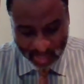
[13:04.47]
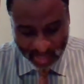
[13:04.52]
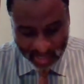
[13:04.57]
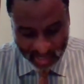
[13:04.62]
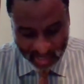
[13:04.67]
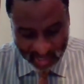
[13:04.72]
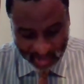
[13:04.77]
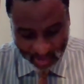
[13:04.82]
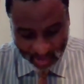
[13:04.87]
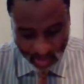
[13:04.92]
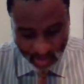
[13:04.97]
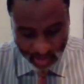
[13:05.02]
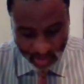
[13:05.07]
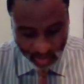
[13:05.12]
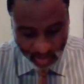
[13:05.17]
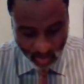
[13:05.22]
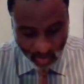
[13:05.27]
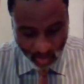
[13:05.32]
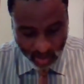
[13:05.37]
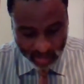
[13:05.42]
is going
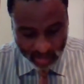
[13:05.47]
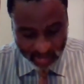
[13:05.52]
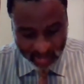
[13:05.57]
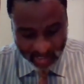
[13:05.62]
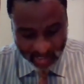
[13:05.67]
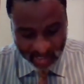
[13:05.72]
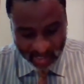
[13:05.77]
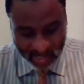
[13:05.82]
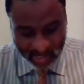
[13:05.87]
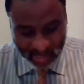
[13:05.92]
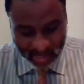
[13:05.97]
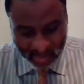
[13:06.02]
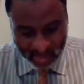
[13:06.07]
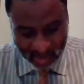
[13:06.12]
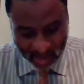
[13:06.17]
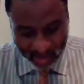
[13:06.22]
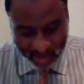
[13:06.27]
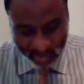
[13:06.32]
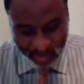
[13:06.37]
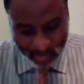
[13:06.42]
towards
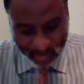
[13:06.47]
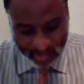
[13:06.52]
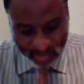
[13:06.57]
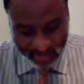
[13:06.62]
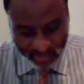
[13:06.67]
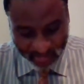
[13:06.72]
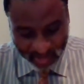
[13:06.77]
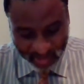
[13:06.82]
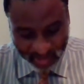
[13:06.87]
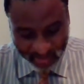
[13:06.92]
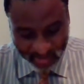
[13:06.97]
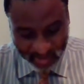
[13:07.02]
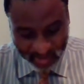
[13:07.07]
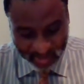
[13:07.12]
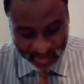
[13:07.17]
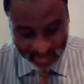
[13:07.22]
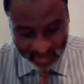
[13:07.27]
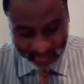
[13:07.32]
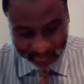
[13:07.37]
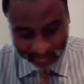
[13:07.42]
Hydromet investments.
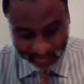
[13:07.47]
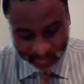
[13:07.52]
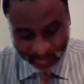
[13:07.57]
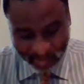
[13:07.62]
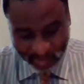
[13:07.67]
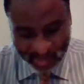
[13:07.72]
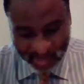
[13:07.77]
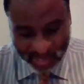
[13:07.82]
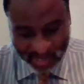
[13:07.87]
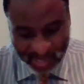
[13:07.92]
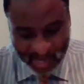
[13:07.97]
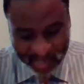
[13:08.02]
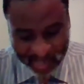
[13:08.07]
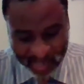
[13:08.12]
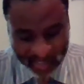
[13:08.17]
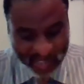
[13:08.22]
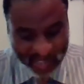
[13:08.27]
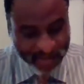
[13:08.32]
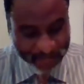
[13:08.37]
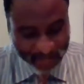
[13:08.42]
Here at the
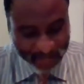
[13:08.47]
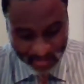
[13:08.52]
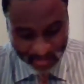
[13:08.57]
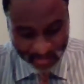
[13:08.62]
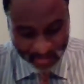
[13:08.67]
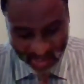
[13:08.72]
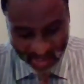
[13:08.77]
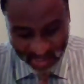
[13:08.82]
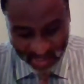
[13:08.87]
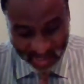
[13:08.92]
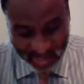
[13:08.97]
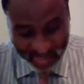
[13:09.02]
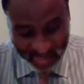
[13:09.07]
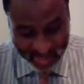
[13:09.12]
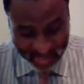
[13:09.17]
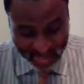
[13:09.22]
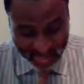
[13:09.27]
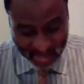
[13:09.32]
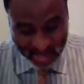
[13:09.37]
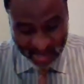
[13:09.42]
AfDB,
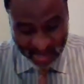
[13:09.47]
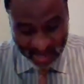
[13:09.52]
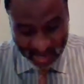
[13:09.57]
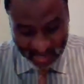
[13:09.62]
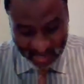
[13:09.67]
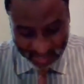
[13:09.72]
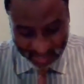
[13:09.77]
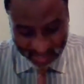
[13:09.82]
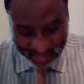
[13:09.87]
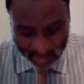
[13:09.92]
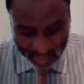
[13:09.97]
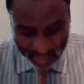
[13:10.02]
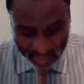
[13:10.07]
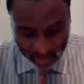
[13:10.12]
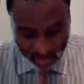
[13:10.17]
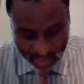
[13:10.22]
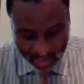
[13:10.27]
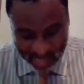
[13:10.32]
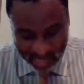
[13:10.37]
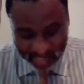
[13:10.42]
as I
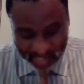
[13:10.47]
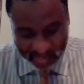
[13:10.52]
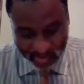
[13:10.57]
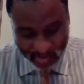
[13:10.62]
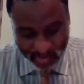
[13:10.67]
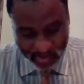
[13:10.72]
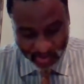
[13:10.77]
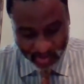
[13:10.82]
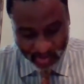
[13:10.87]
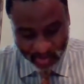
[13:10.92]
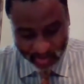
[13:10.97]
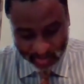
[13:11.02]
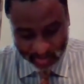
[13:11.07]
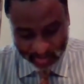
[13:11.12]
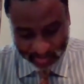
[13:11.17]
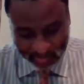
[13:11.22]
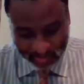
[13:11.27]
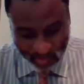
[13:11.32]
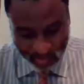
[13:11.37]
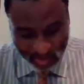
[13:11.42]
mentioned earlier on,
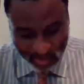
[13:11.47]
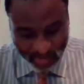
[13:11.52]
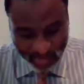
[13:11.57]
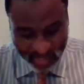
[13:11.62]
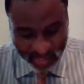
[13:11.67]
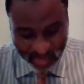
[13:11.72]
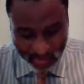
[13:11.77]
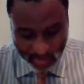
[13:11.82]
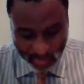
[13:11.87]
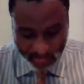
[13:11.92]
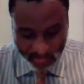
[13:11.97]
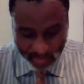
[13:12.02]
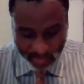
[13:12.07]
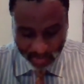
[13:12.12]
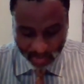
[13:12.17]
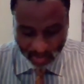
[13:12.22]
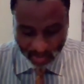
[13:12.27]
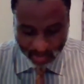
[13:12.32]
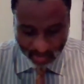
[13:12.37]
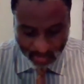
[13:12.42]
we made a
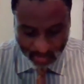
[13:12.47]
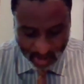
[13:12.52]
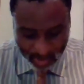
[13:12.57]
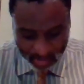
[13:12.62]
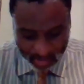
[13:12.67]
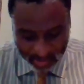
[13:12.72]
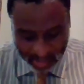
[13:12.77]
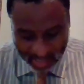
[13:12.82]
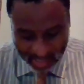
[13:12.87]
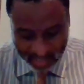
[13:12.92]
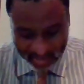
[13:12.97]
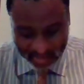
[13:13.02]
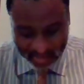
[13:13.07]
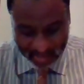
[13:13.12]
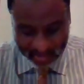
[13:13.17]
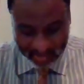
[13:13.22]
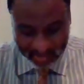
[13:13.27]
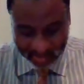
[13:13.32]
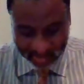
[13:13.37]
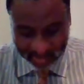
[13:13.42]
provision of about
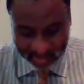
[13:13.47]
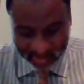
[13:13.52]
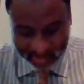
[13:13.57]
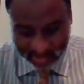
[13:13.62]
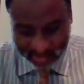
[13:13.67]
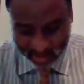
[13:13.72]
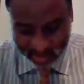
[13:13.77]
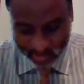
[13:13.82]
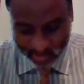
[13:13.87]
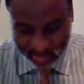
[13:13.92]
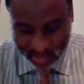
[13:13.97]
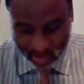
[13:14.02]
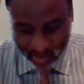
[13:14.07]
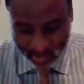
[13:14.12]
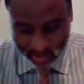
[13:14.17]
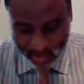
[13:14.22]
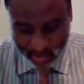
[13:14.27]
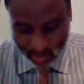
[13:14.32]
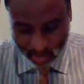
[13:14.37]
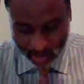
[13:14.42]
$366 million
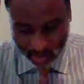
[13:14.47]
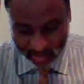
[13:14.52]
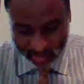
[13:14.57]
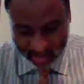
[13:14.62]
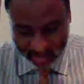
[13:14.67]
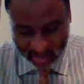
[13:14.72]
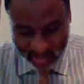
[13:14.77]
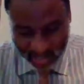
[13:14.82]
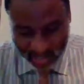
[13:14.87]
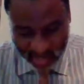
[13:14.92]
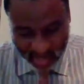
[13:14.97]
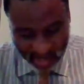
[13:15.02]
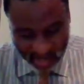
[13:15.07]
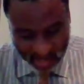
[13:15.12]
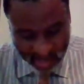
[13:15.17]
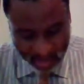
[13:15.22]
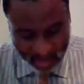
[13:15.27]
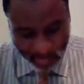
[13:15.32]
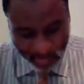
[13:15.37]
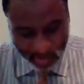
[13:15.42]

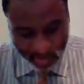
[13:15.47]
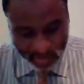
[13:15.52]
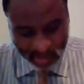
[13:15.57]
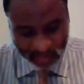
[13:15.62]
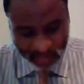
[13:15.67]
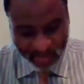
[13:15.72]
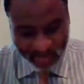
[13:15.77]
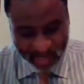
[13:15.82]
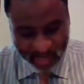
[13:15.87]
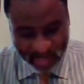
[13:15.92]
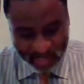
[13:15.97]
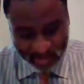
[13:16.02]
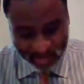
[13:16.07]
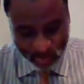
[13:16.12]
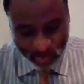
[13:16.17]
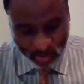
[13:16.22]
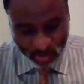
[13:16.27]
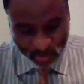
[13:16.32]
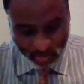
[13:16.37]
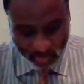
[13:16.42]
in project finance to
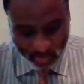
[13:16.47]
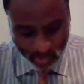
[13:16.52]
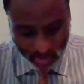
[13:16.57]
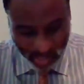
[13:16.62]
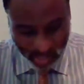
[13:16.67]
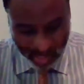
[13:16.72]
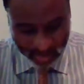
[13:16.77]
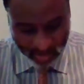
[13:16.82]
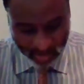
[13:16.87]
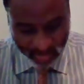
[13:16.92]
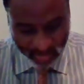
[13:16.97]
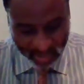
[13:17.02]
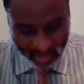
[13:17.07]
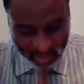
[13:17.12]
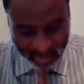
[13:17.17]
support Hydromet.